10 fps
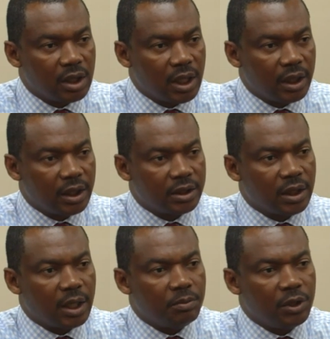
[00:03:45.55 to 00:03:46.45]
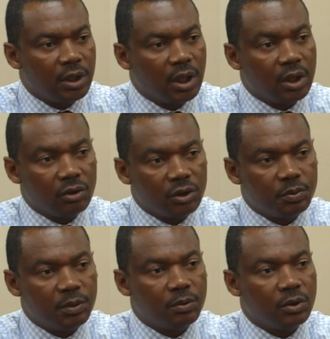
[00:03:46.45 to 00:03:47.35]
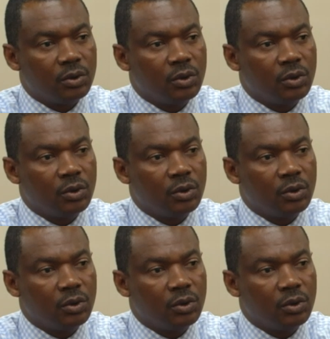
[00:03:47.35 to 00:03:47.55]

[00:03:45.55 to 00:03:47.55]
NHIP, and those people